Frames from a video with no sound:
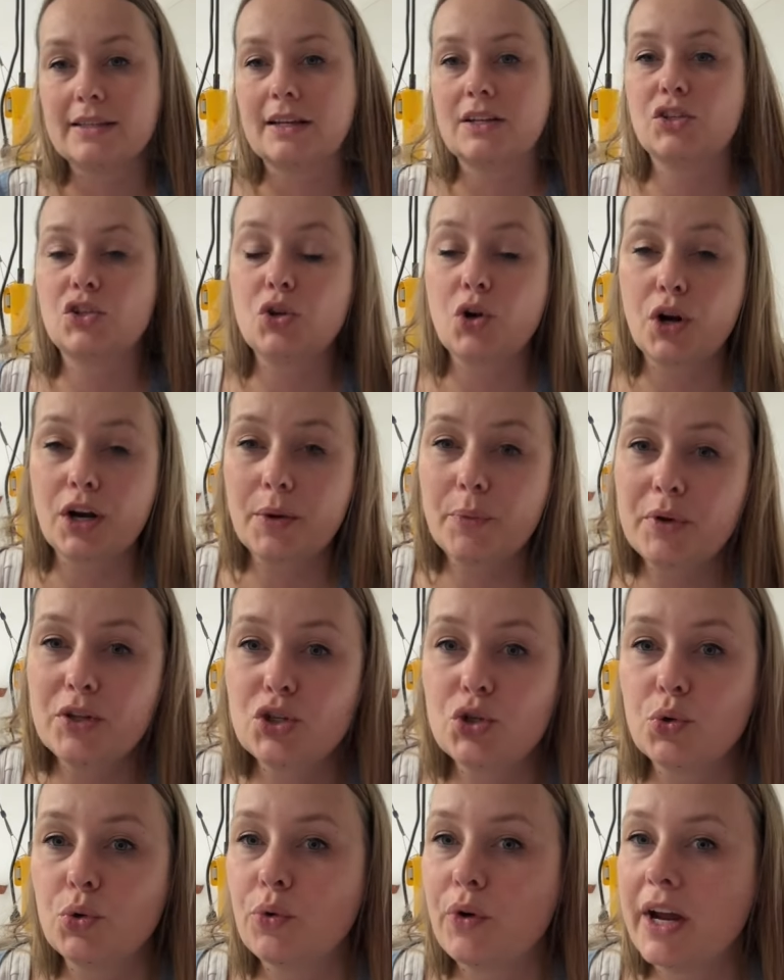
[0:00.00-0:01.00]
I started with
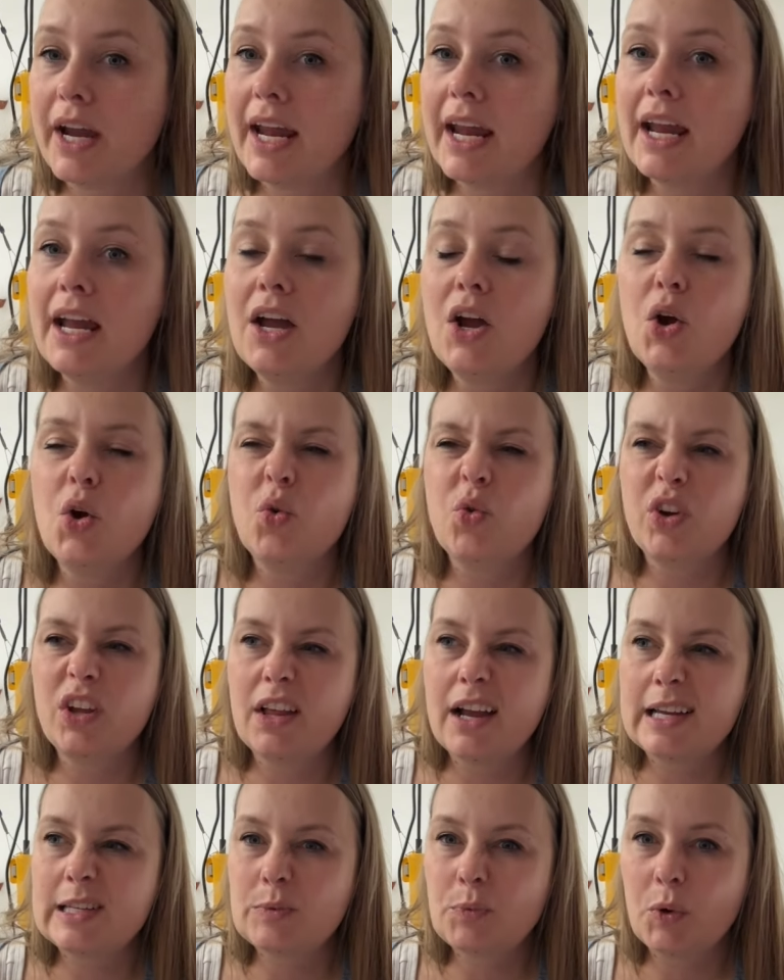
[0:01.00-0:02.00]
jewelry,
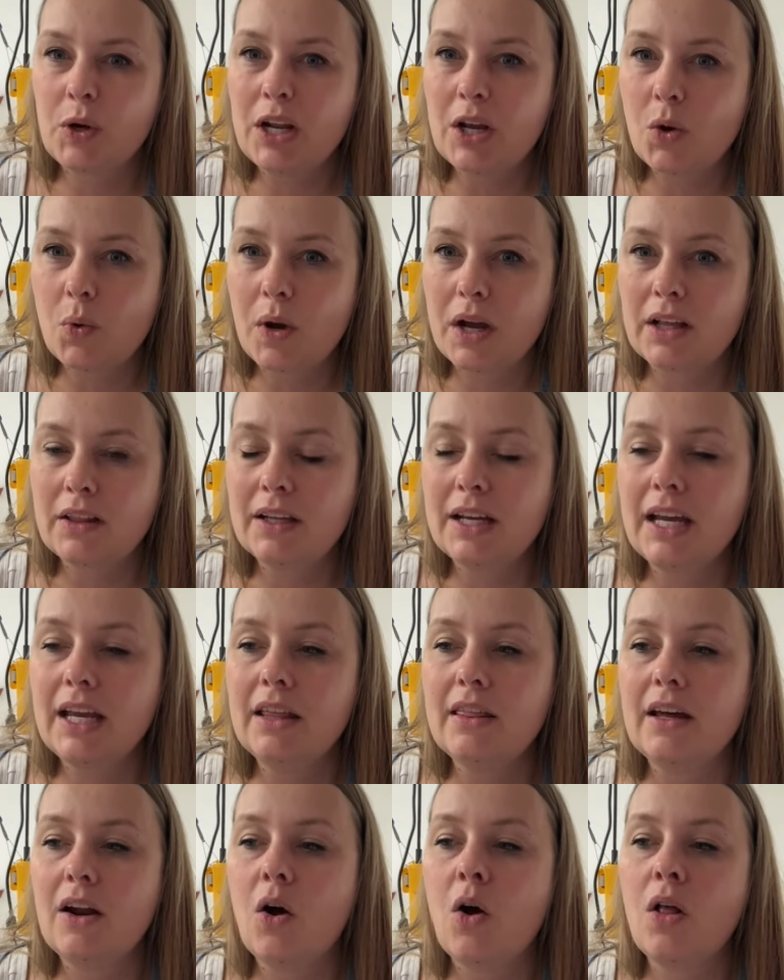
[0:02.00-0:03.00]
realized pretty quickly
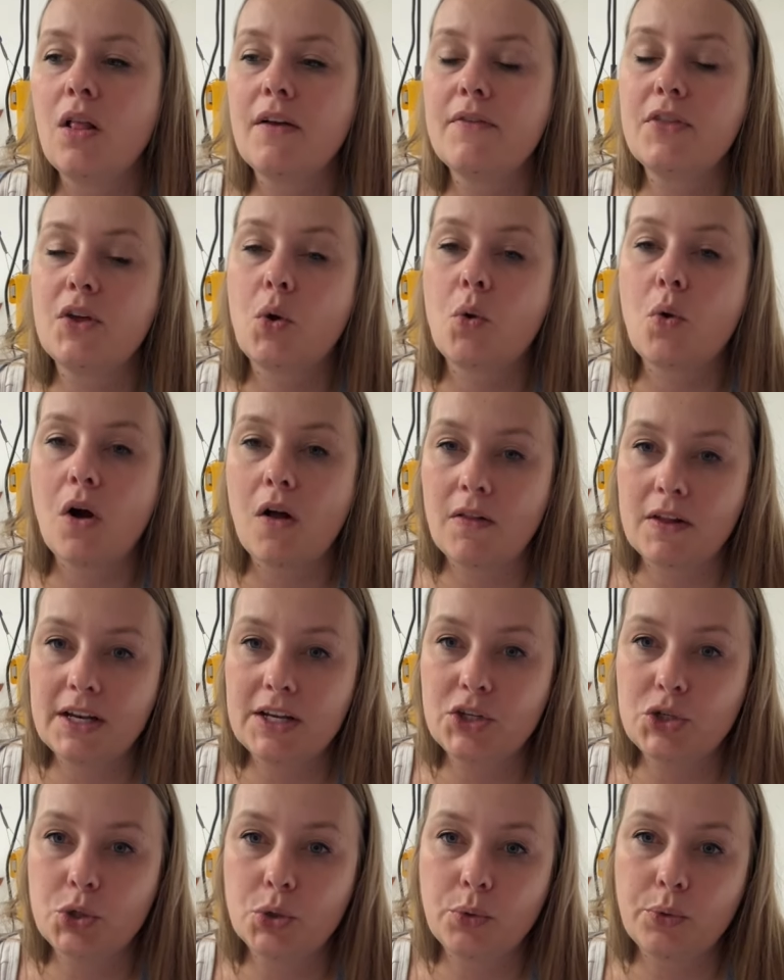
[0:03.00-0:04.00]
that all of the quality
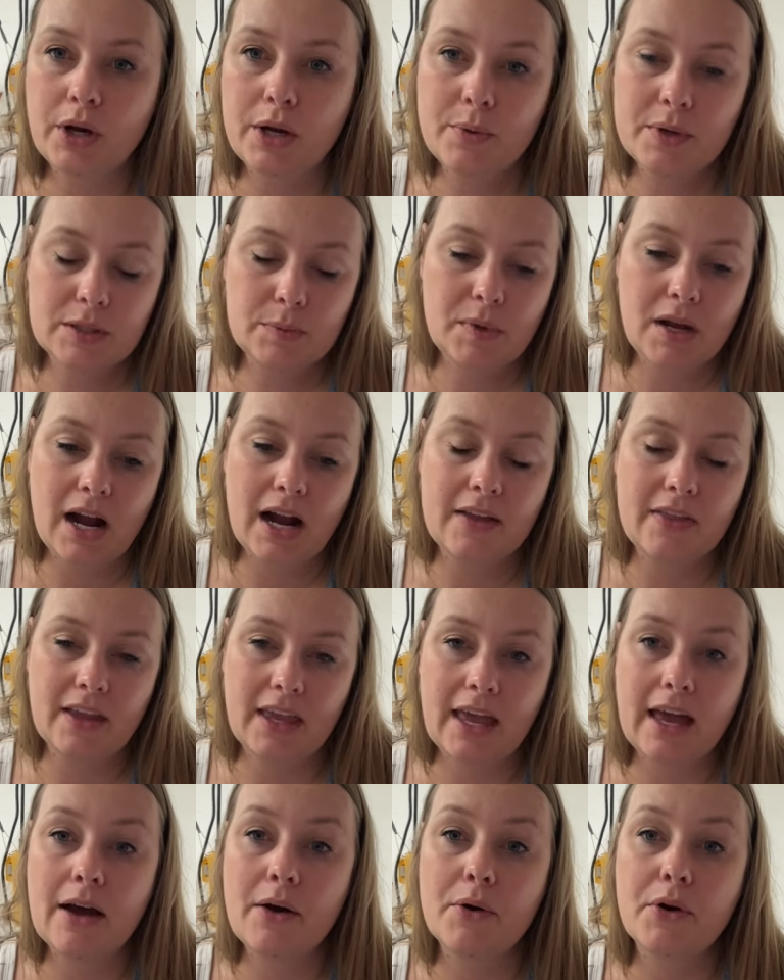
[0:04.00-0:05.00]
jewelry was behind the
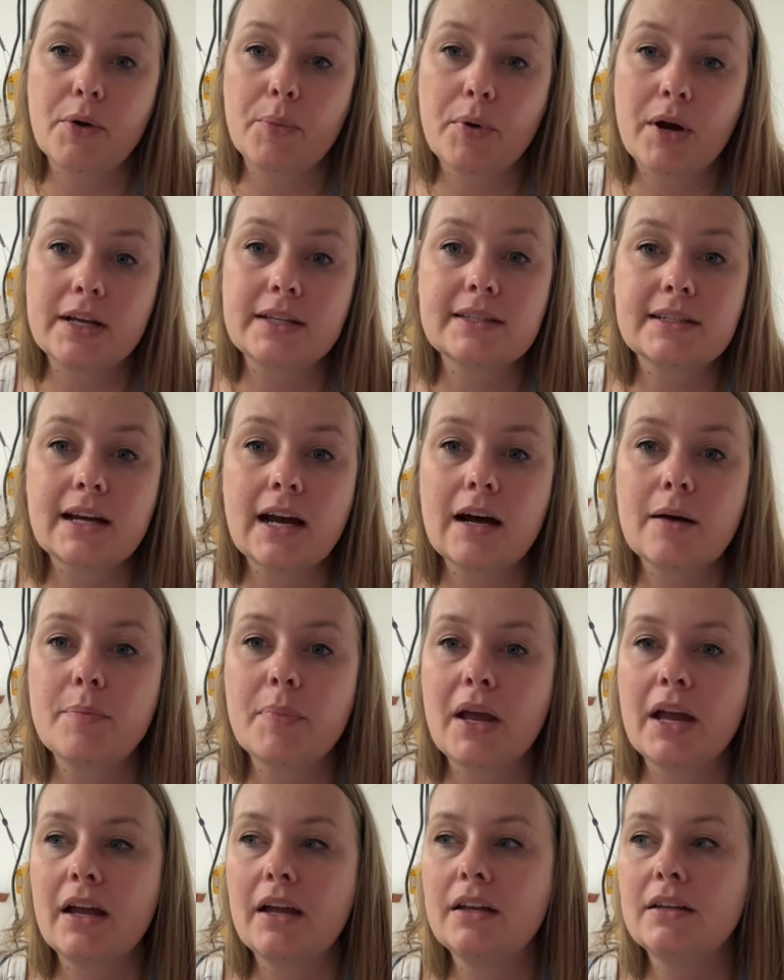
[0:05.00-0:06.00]
counter priced up
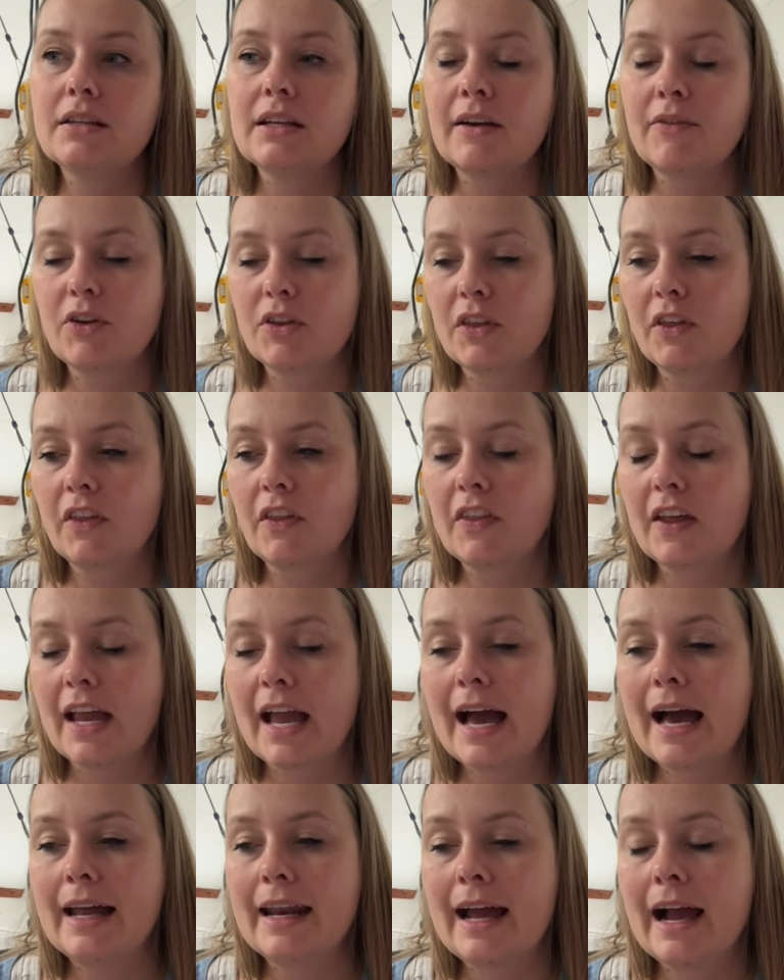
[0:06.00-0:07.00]
and everything that they
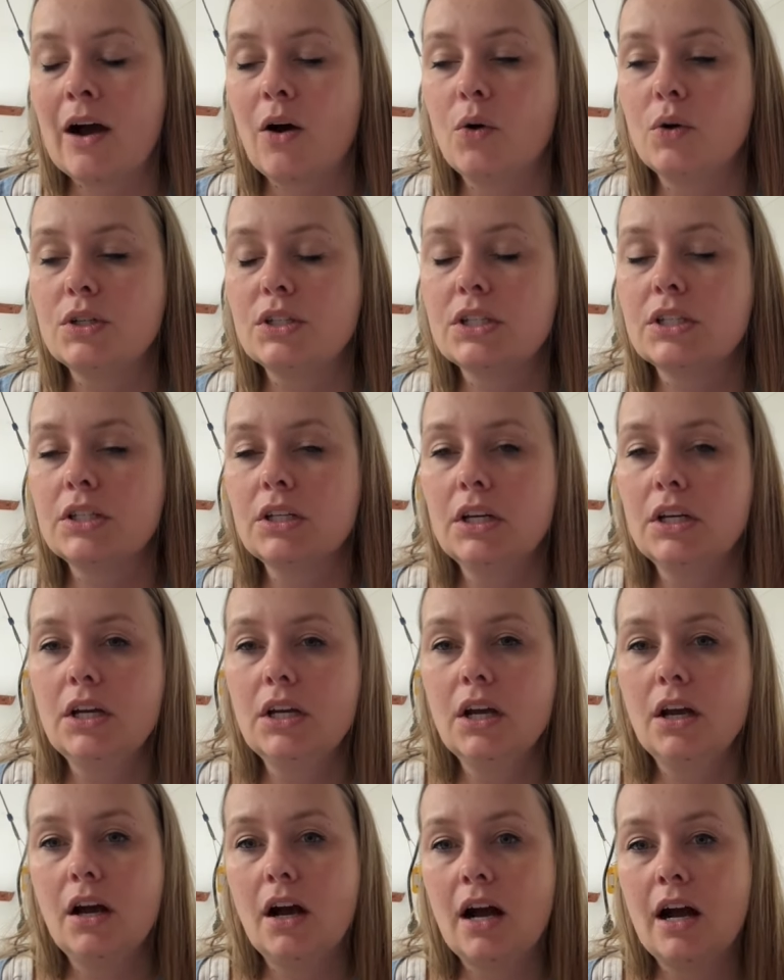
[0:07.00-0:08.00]
had out
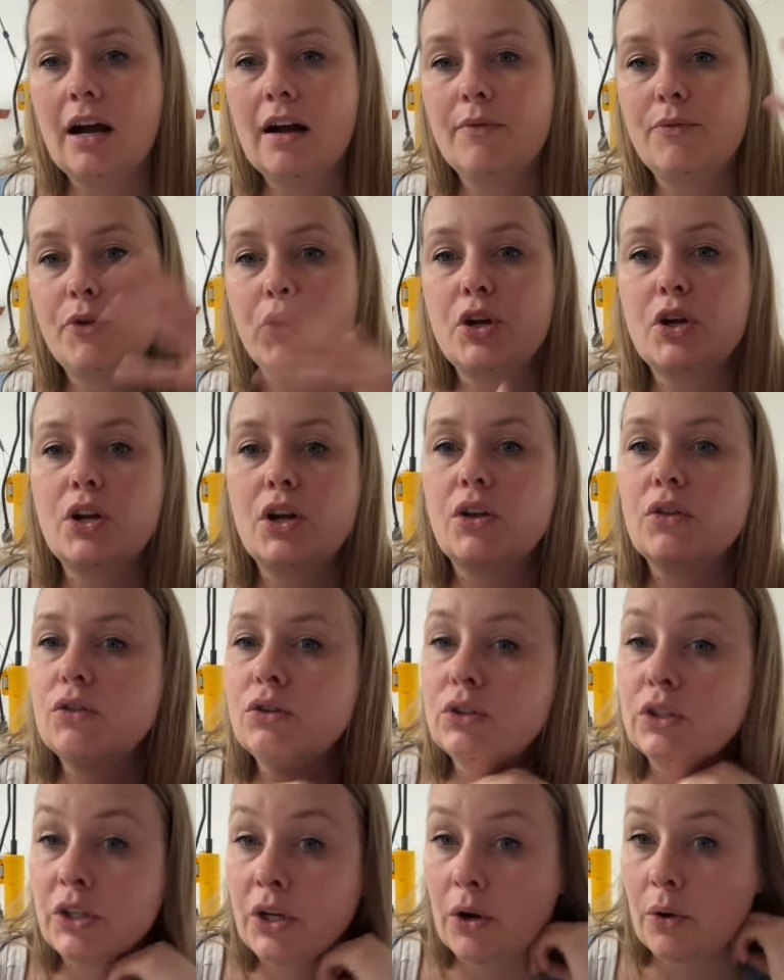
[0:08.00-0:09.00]
uh, for you to,
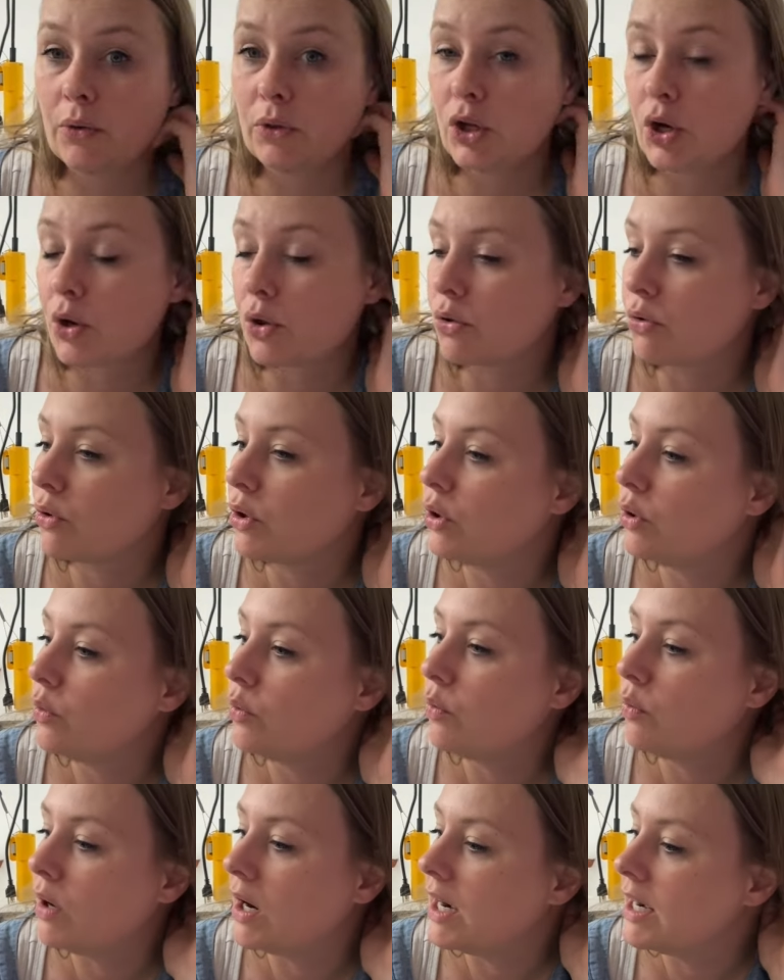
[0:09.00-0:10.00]
you know, look through
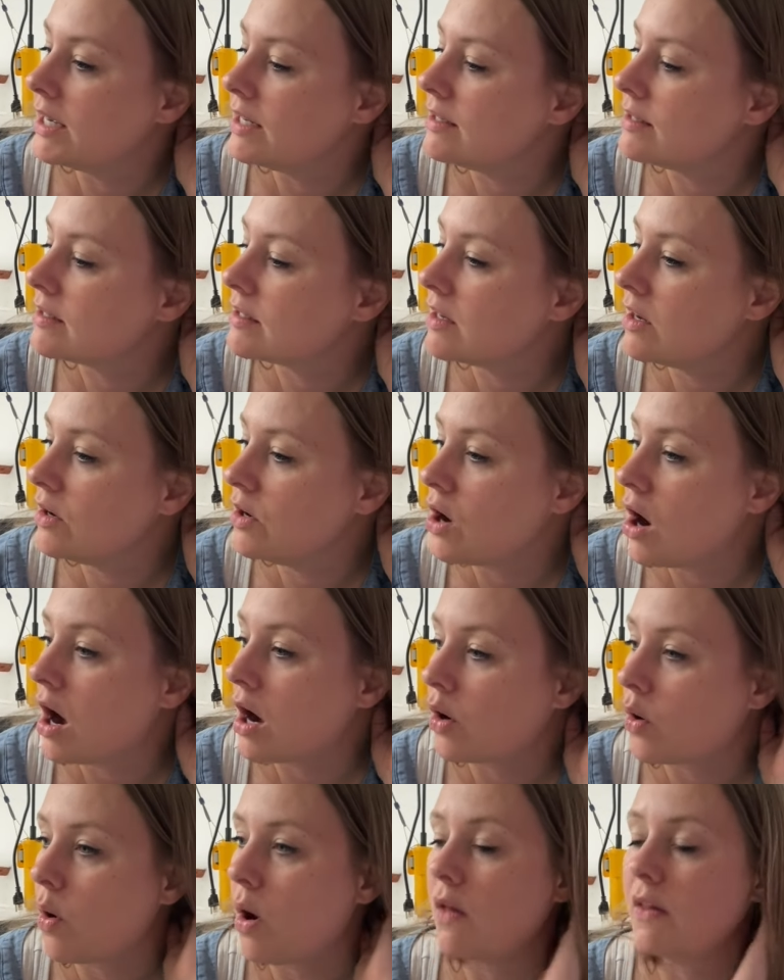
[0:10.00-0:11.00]
was
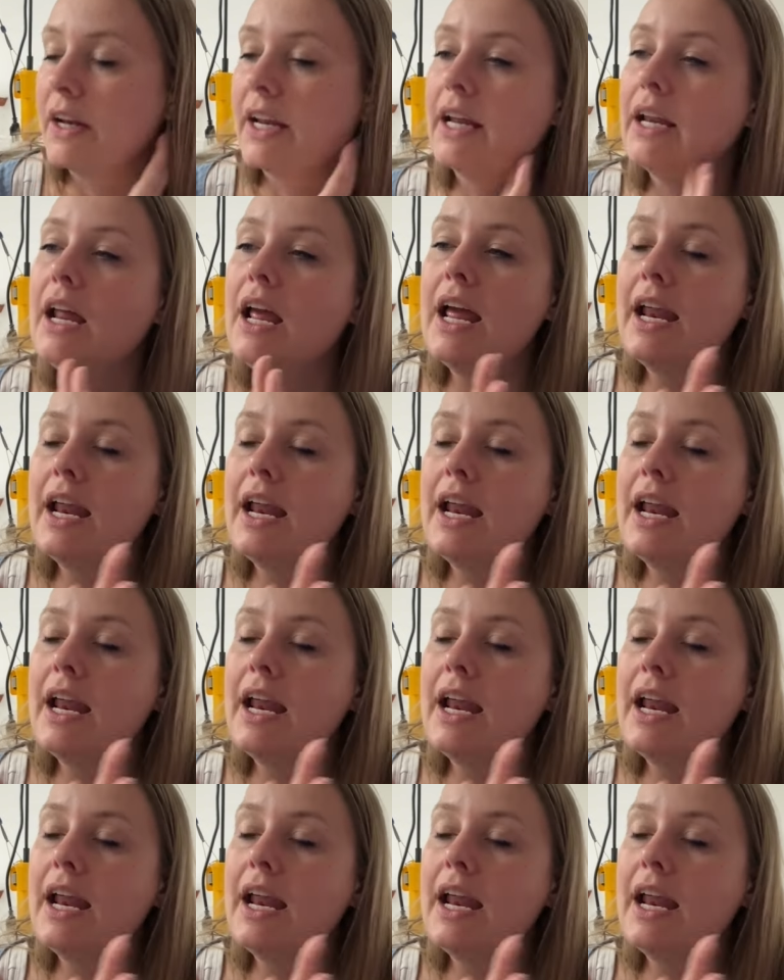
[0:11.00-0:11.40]
not quality.